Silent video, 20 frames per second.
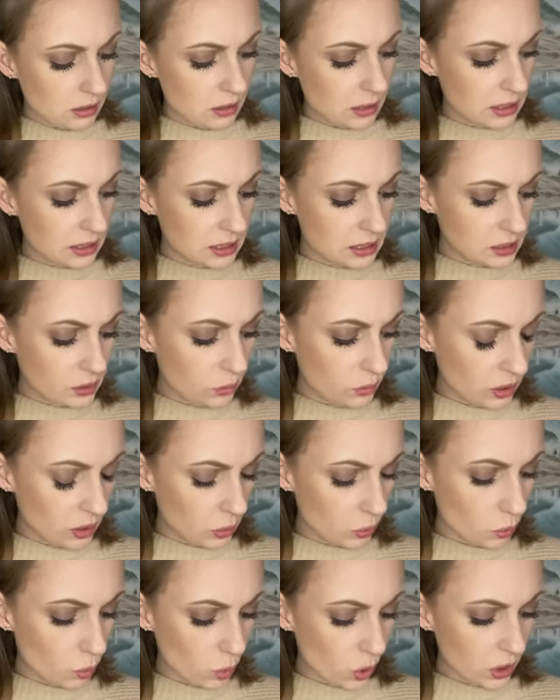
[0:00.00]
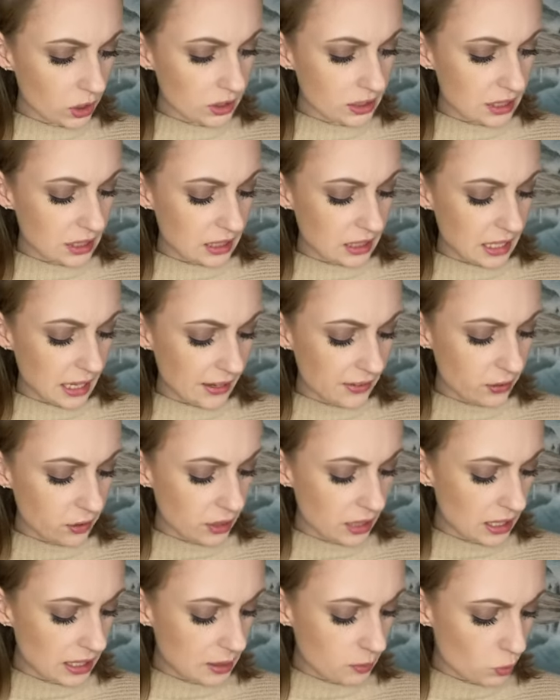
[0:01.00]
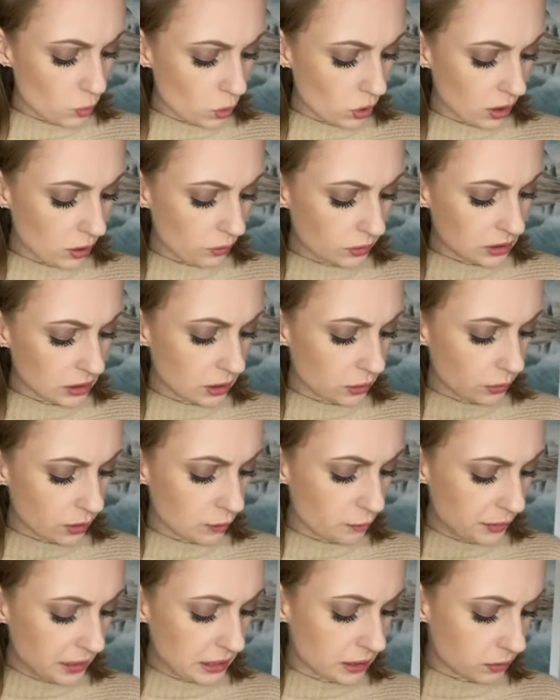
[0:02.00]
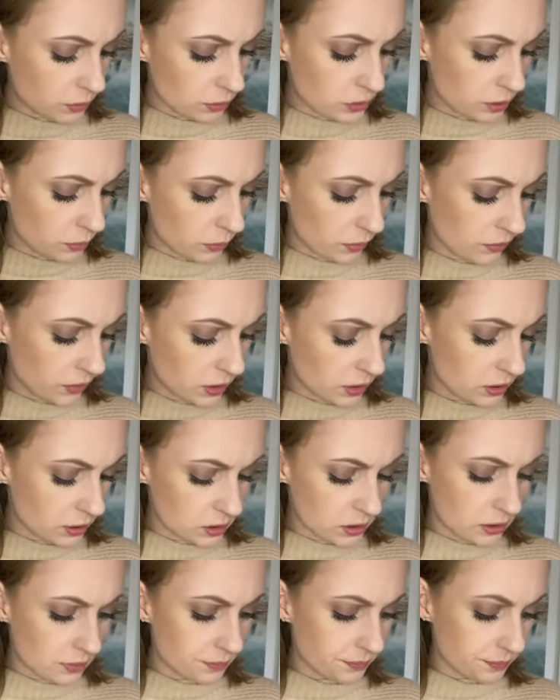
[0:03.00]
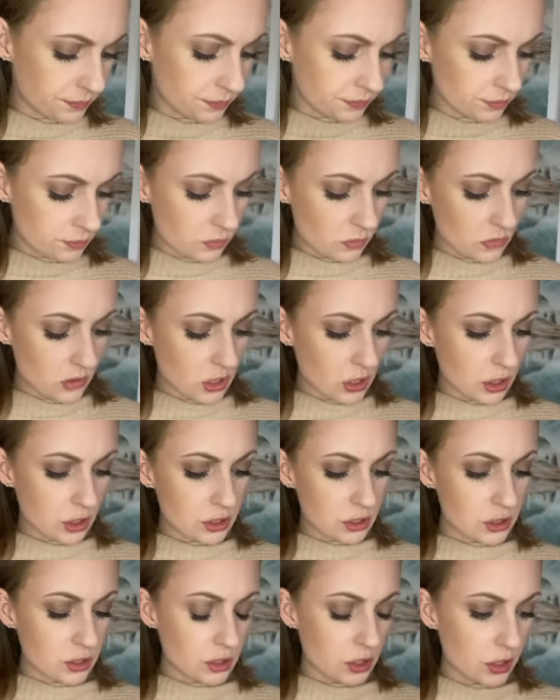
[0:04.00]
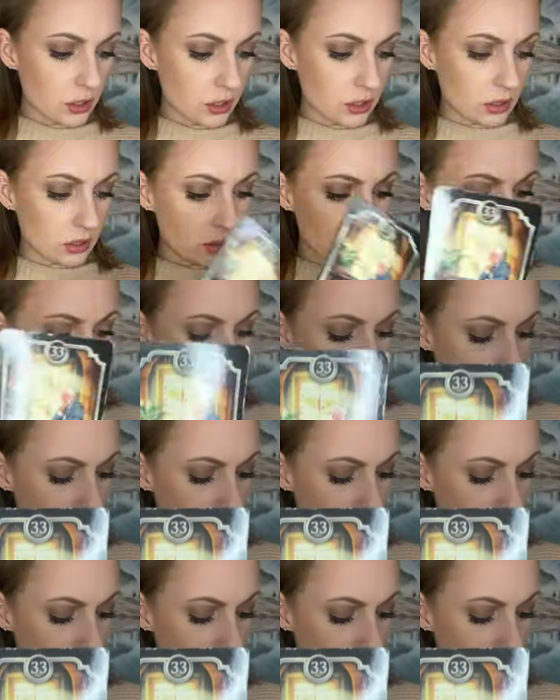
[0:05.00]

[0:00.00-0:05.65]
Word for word: that doesn't want to work together anymore. What's the Three of Pentacles in reverse? Concern.